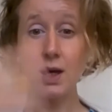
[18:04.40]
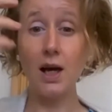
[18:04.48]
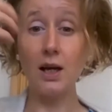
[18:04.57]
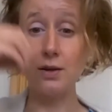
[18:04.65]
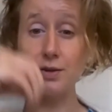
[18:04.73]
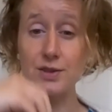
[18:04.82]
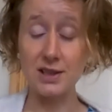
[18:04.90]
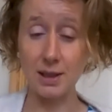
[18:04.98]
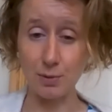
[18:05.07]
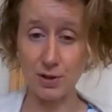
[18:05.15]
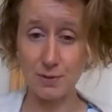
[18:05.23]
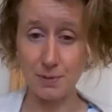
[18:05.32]
I
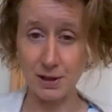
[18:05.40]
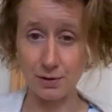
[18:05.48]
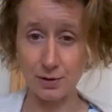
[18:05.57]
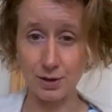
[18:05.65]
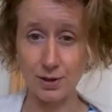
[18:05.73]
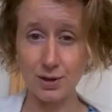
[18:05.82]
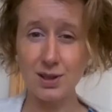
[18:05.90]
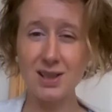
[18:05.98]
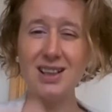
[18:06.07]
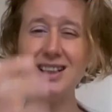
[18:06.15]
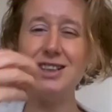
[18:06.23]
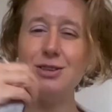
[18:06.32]
understand what it's been through.
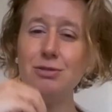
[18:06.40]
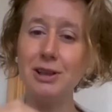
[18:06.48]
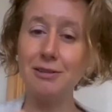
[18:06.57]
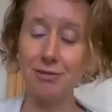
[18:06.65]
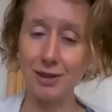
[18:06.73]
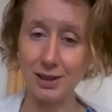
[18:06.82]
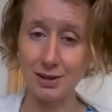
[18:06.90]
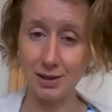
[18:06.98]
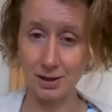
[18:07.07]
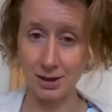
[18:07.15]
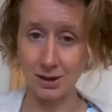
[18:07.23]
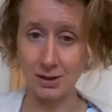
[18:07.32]
I need to re-find
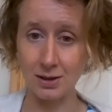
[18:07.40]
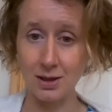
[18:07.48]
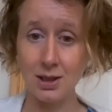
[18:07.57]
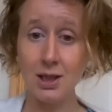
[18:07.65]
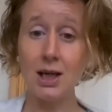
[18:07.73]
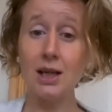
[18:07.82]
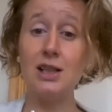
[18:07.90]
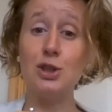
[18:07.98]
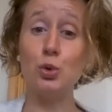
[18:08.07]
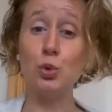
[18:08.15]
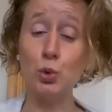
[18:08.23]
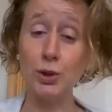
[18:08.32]
it again. I need
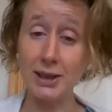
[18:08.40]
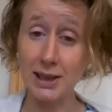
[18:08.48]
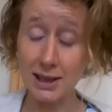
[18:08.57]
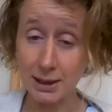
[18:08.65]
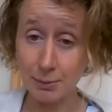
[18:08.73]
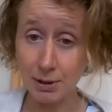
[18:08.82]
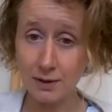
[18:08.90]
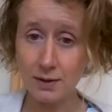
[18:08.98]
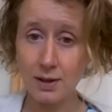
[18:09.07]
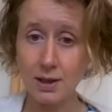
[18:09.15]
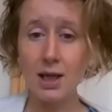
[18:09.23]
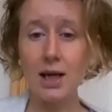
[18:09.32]
to reclaim it.
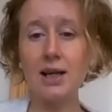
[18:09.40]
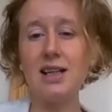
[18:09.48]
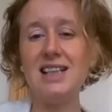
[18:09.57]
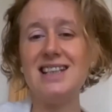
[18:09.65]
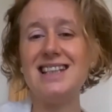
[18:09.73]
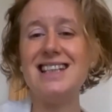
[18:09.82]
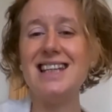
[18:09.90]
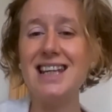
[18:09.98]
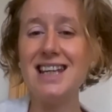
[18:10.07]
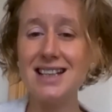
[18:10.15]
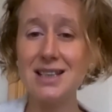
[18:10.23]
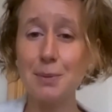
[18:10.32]
And I need to
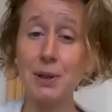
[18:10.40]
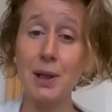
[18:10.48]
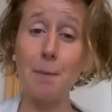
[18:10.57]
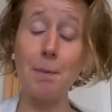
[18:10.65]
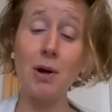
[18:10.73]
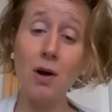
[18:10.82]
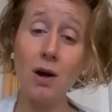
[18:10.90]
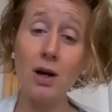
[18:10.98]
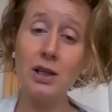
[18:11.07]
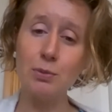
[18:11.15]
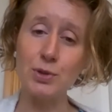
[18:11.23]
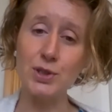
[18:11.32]
take some of that
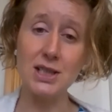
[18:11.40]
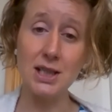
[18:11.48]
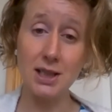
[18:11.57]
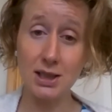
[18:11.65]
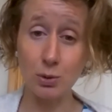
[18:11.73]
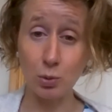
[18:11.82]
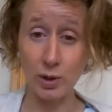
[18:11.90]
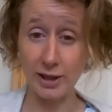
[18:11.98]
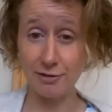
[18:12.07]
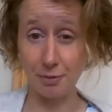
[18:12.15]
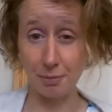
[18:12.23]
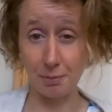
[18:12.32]
power that was taken
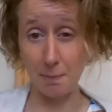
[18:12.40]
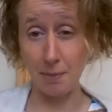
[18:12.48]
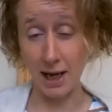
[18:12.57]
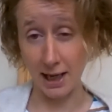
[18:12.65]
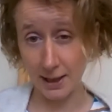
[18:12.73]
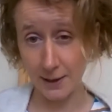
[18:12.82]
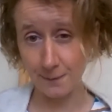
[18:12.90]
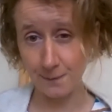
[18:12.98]
away from me back.